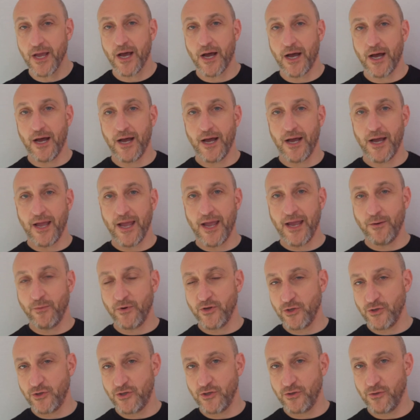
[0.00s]
And
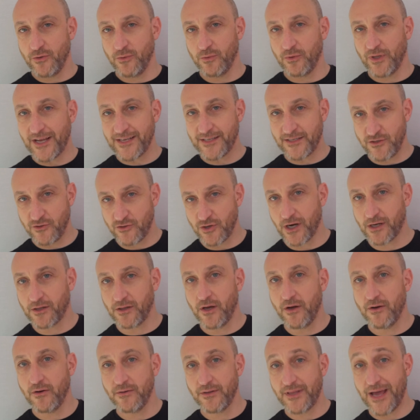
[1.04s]
when you do less than
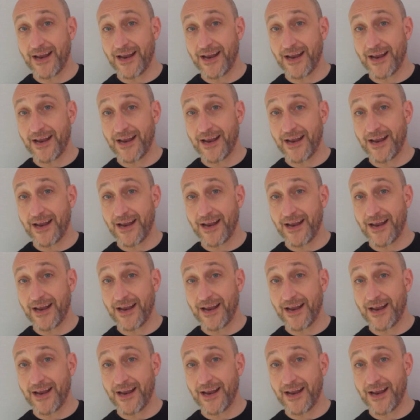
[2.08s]
truckload,